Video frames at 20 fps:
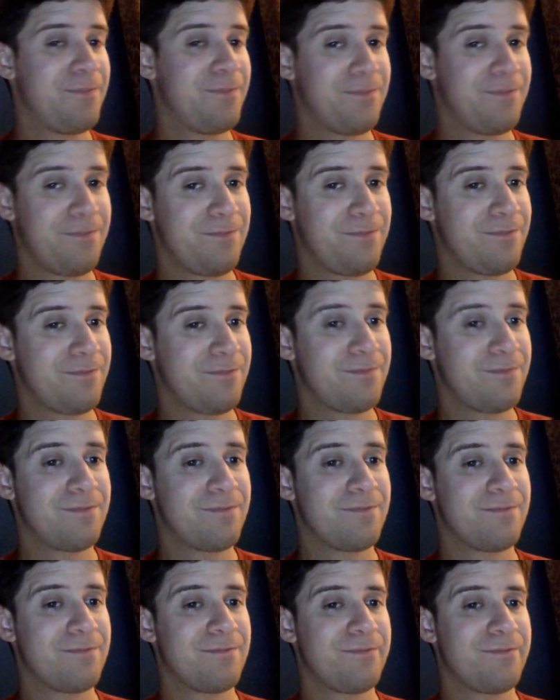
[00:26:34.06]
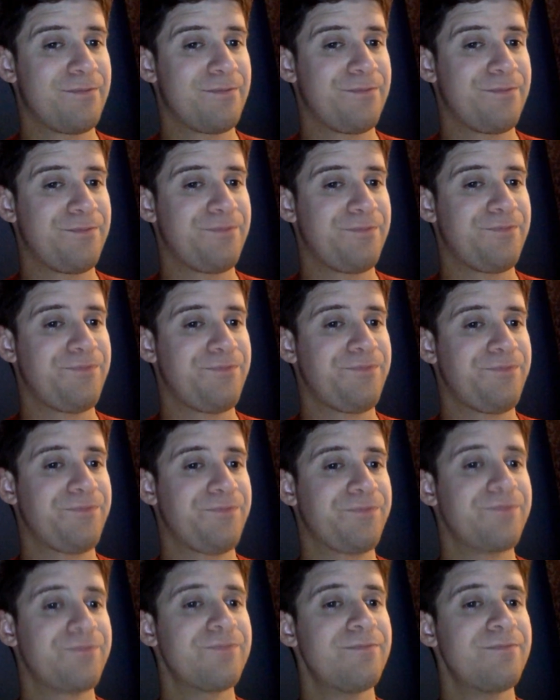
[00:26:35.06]

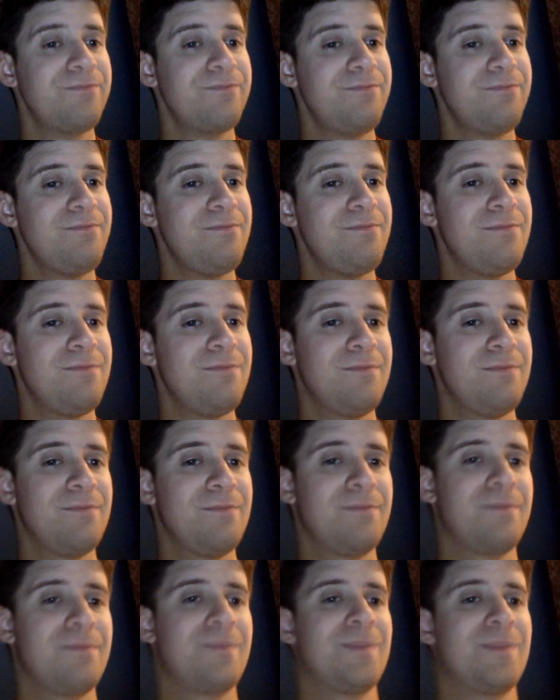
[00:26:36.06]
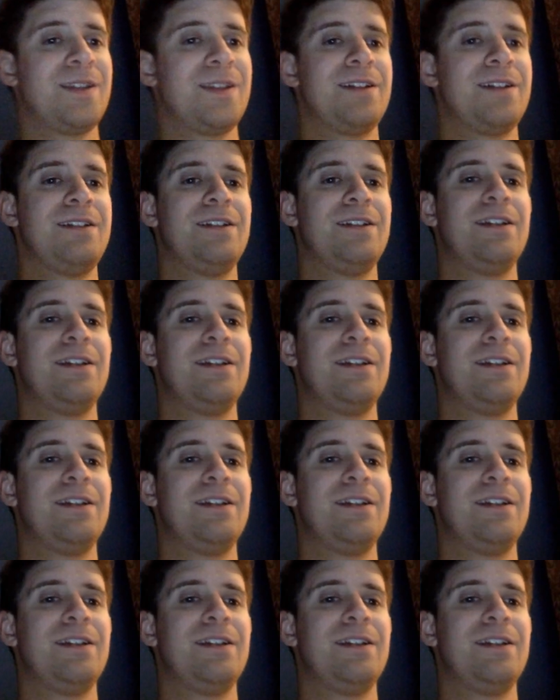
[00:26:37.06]
[no speech]